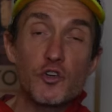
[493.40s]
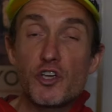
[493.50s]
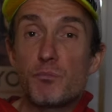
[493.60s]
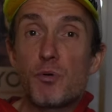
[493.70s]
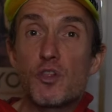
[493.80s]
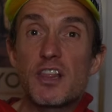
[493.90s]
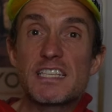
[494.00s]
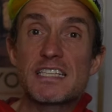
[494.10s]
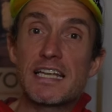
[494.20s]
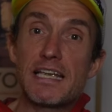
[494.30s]
you can pull the
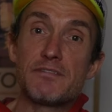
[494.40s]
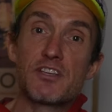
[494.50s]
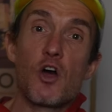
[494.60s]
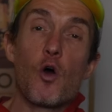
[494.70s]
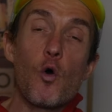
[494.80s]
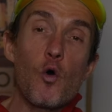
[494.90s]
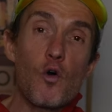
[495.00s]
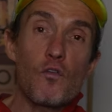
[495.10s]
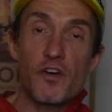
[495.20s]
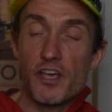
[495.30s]
sleeves
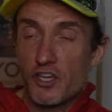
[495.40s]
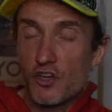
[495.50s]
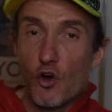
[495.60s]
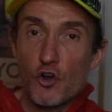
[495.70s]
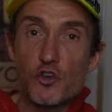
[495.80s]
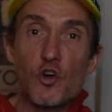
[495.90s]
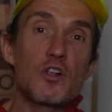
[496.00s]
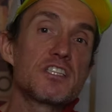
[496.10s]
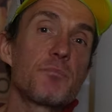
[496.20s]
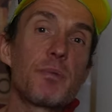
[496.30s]
over your
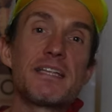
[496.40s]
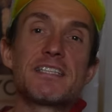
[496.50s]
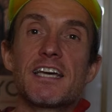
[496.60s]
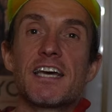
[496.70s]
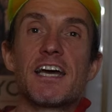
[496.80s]
knuckles a bit,